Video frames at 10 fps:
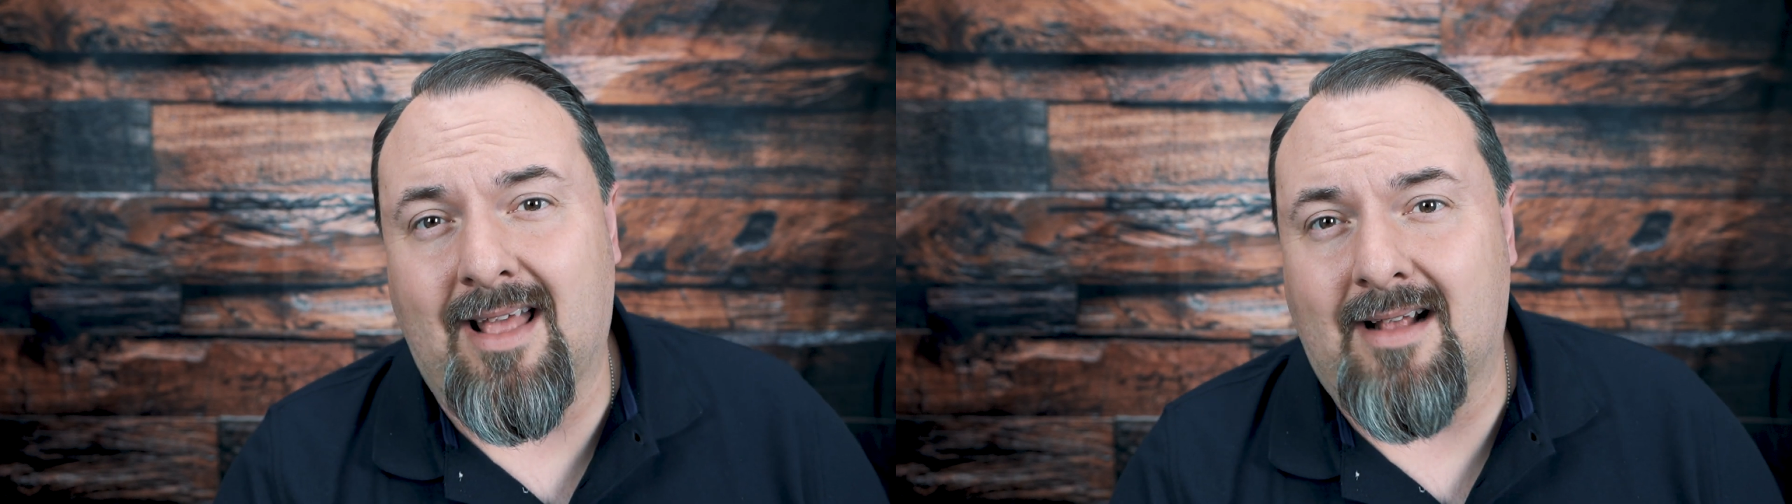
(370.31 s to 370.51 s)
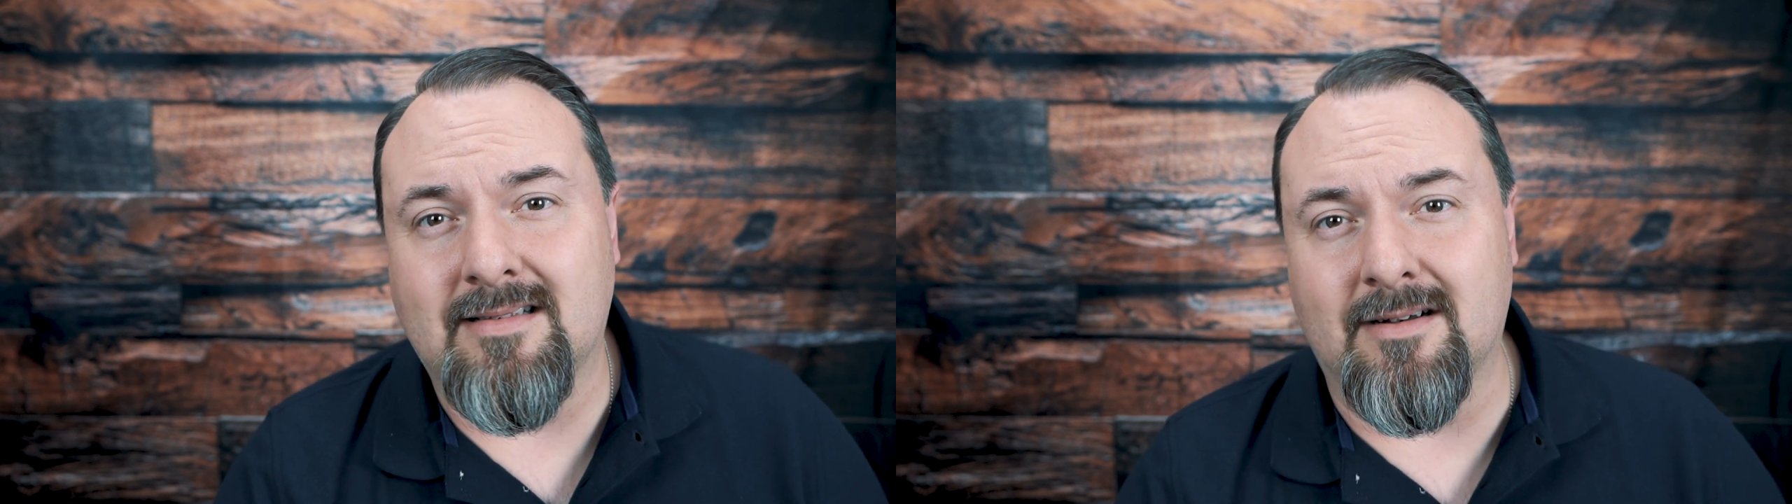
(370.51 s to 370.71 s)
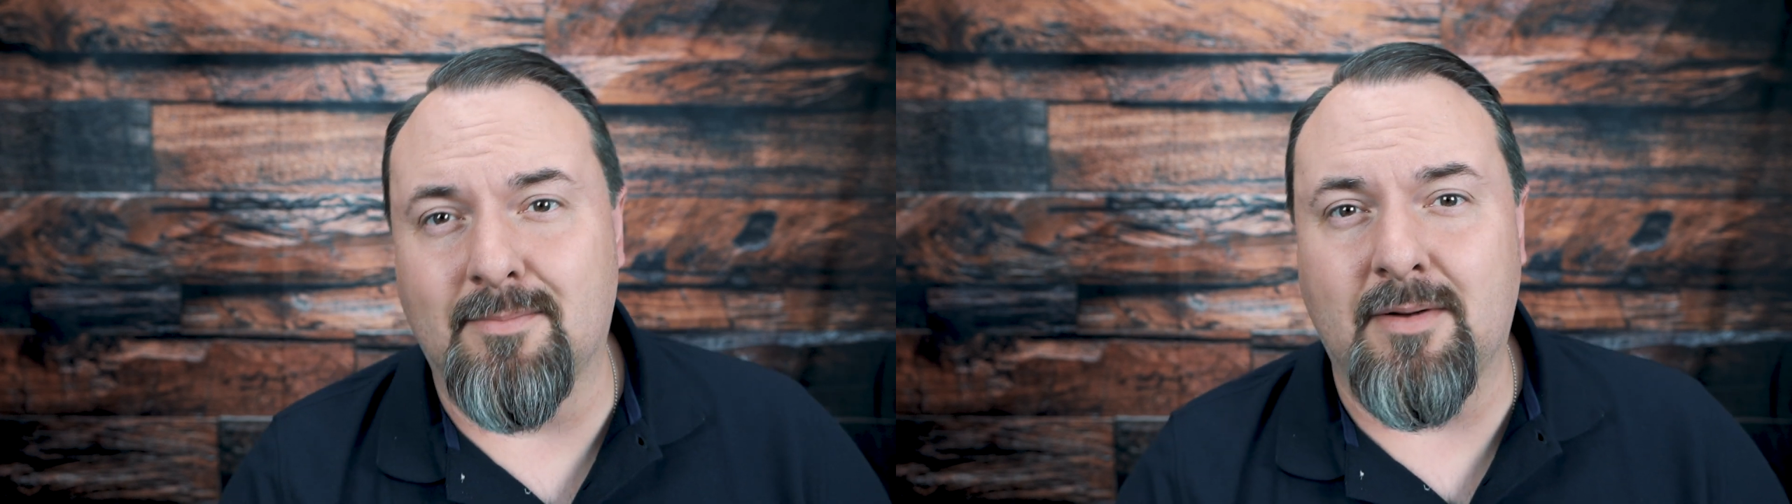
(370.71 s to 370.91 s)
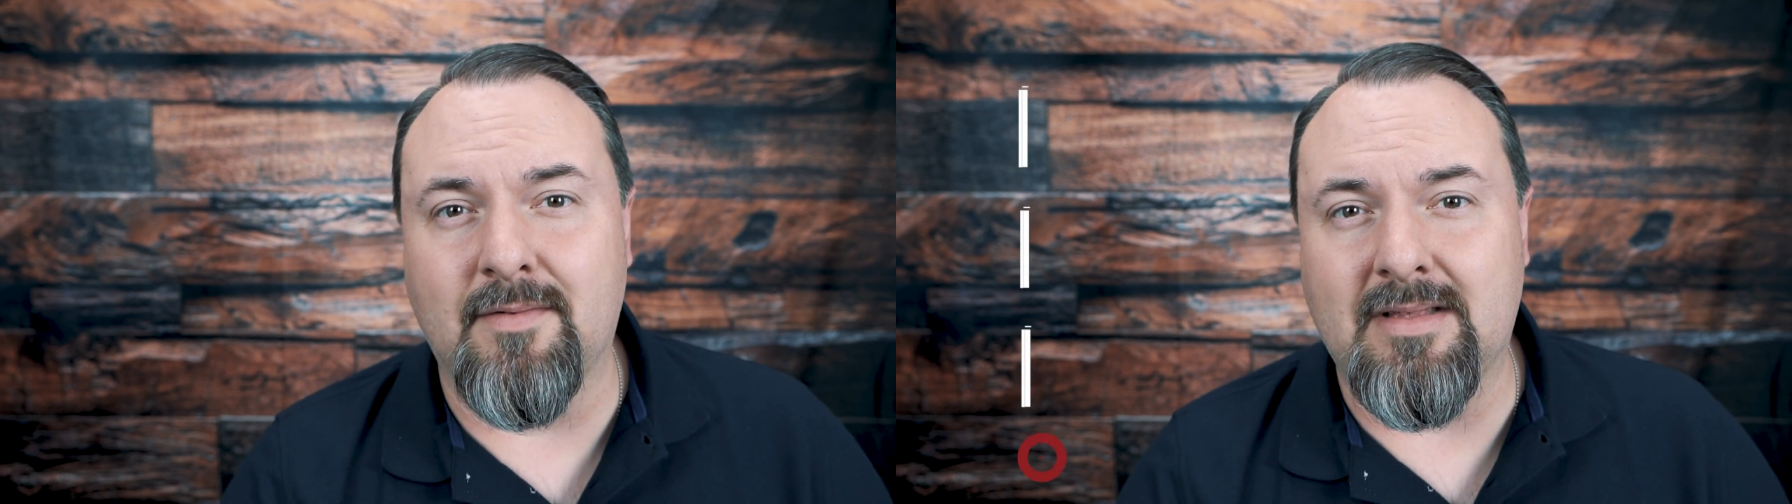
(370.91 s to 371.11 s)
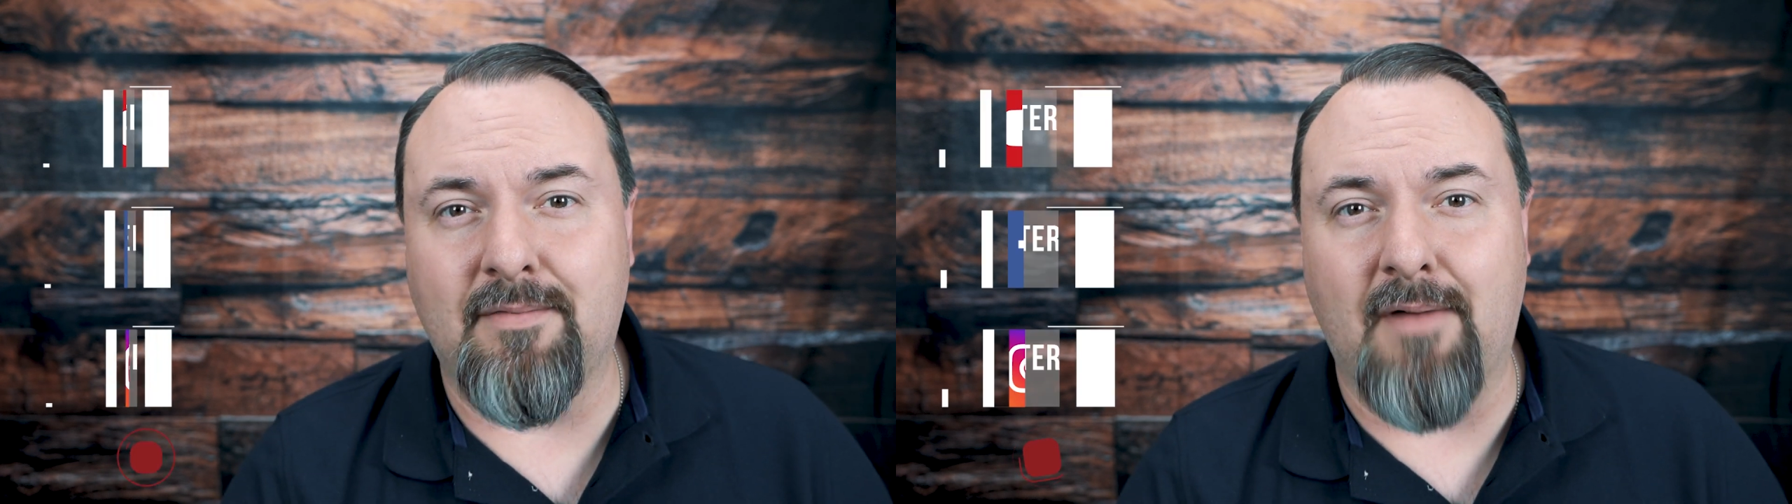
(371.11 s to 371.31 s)
things that are
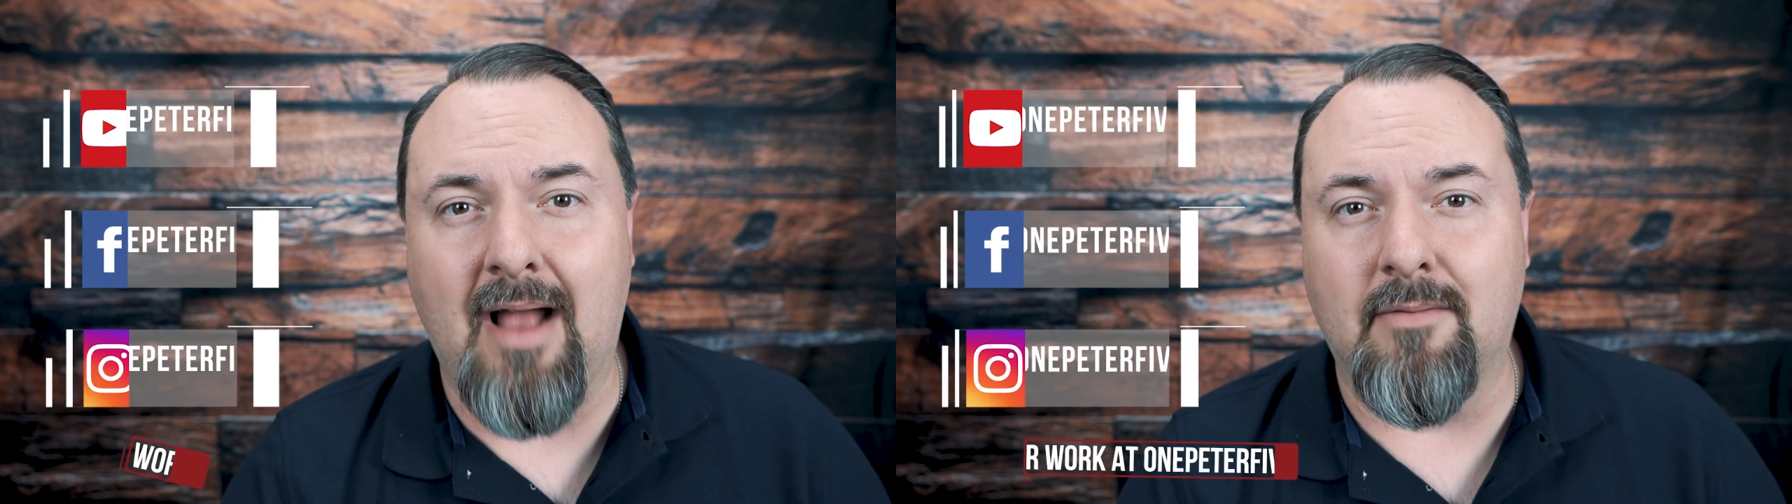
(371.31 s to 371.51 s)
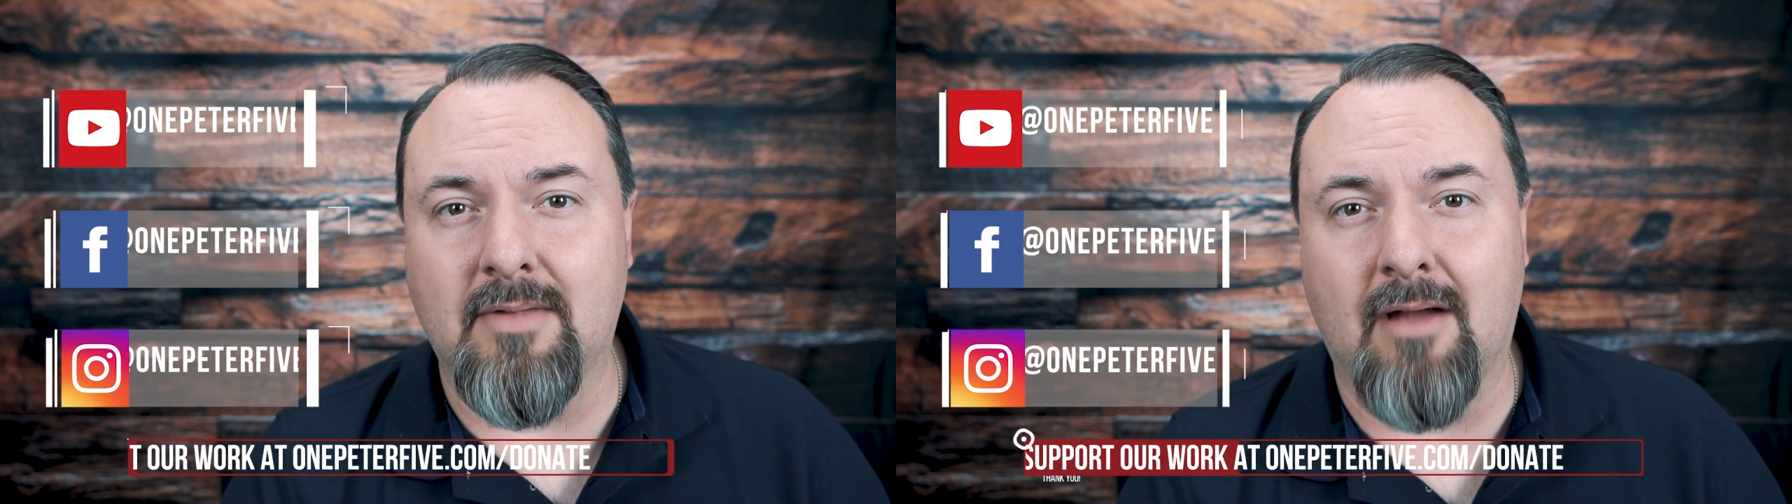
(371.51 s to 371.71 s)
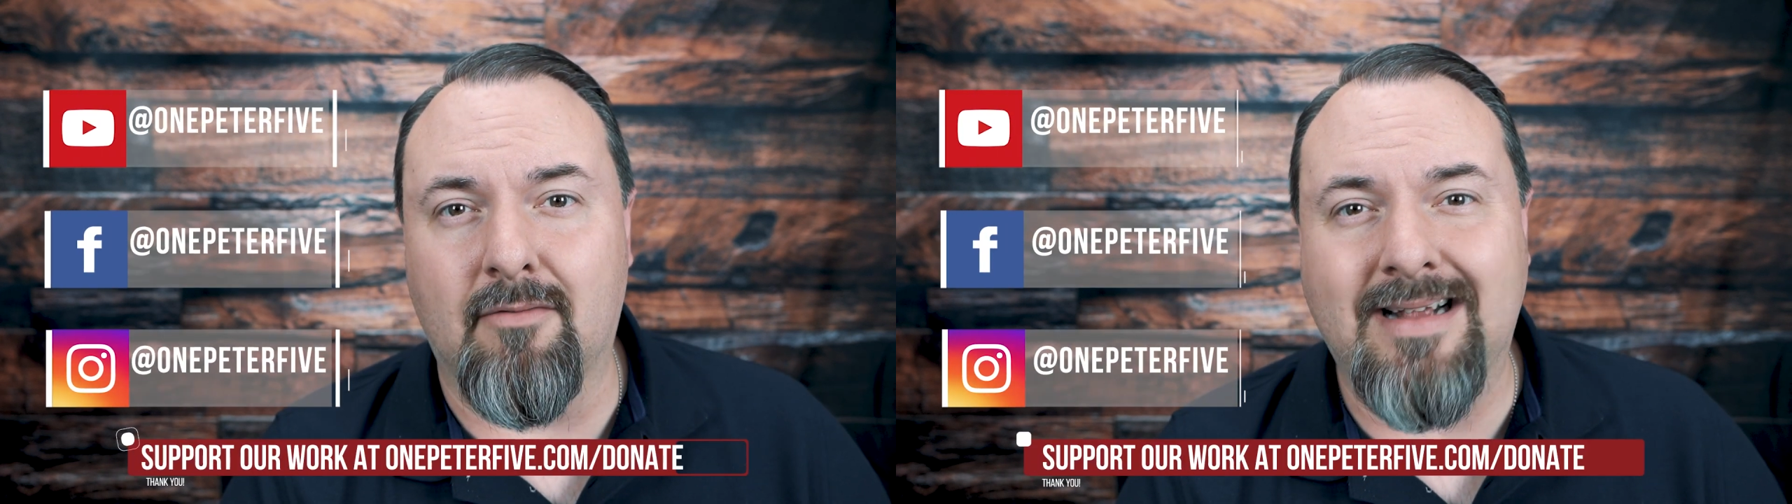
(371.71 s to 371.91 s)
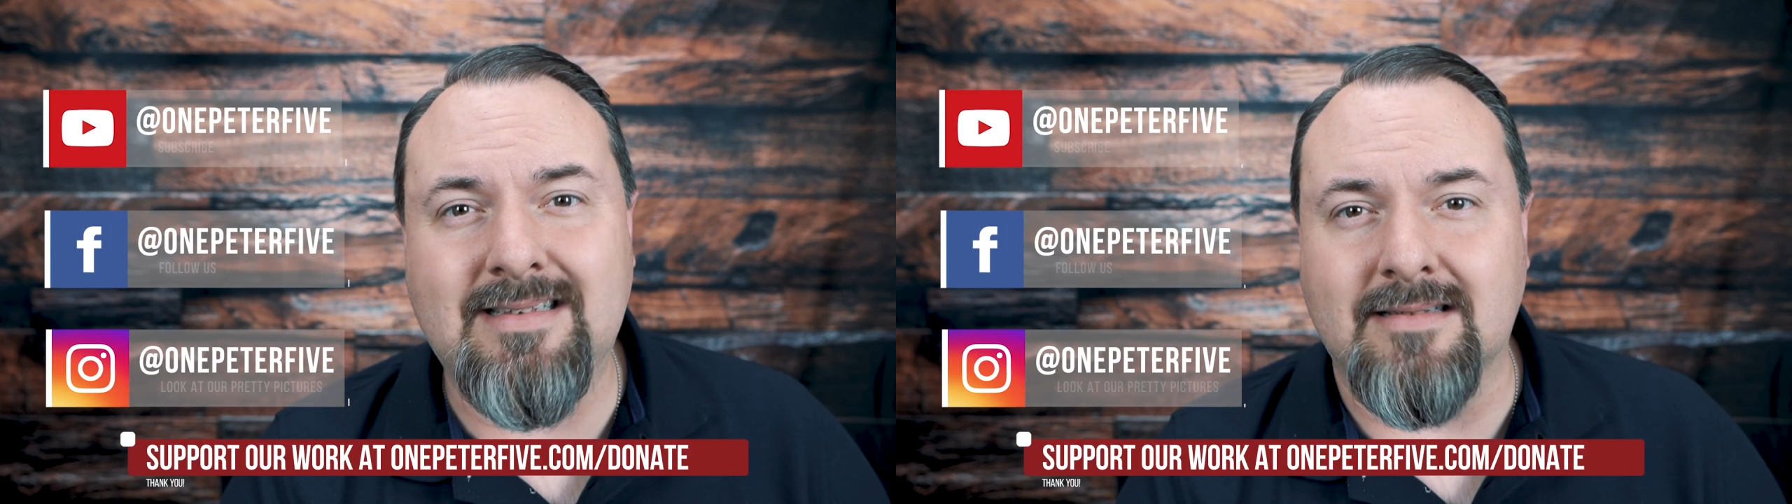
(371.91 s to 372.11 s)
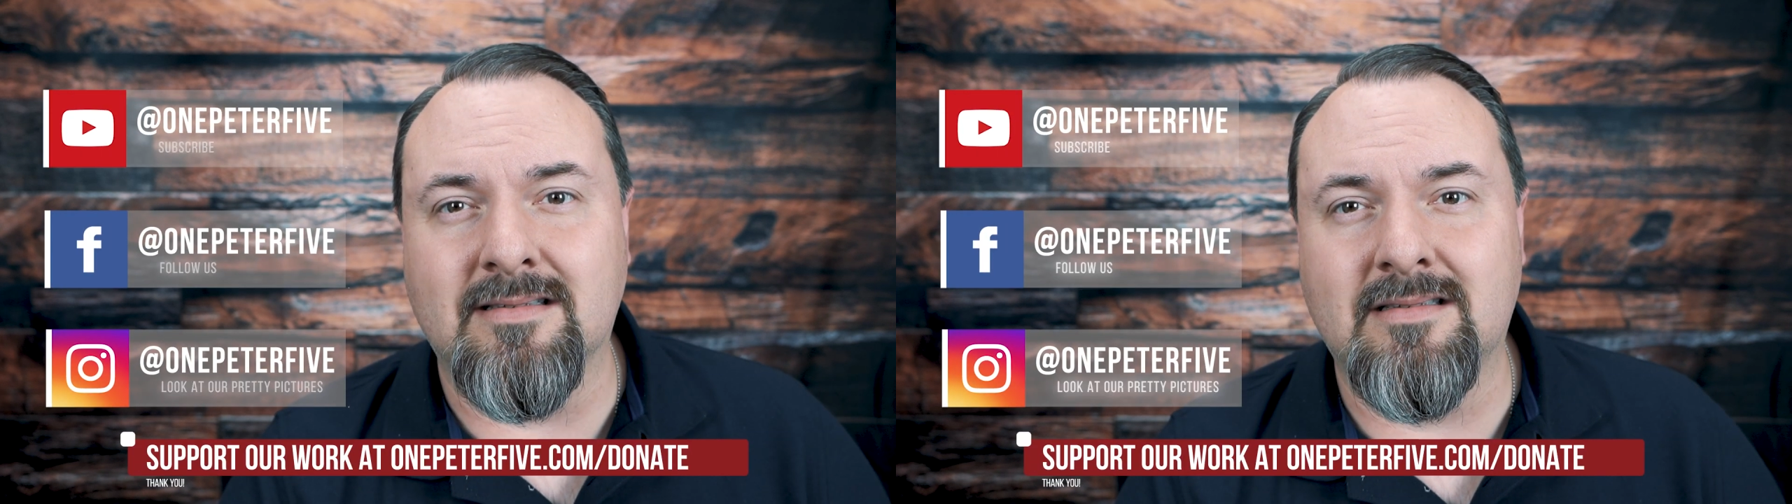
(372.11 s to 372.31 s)
perfectly fine without
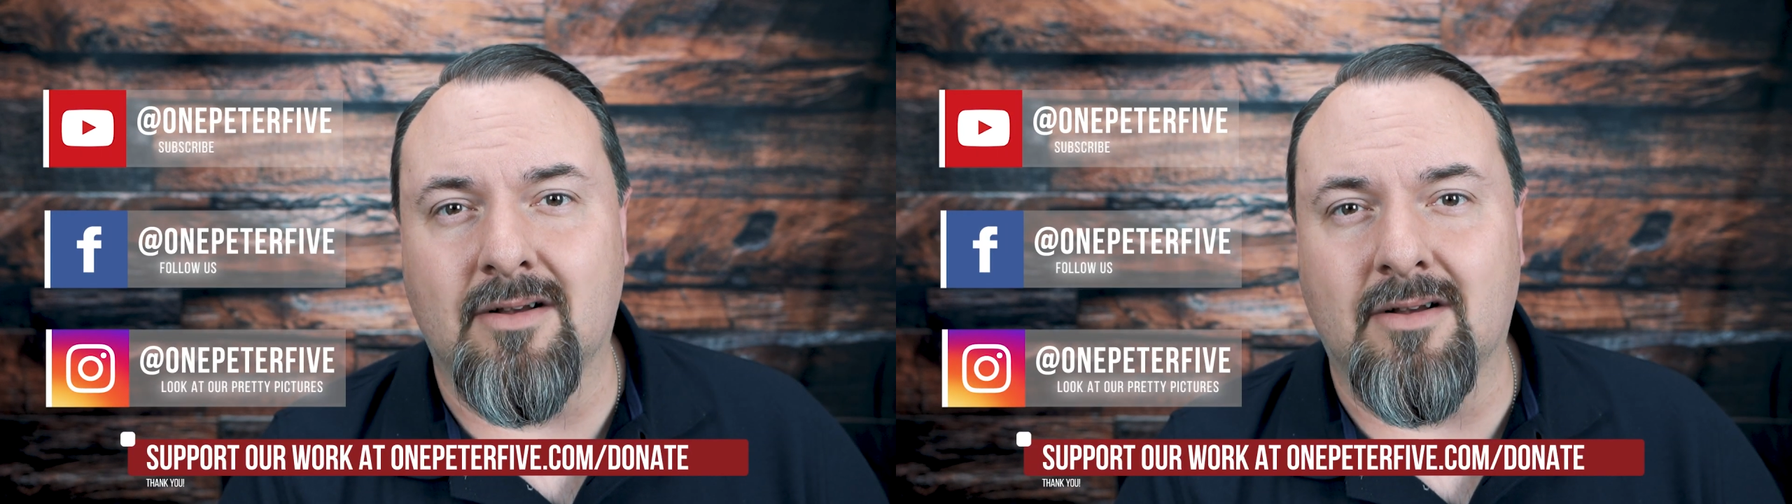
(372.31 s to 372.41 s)
raisins,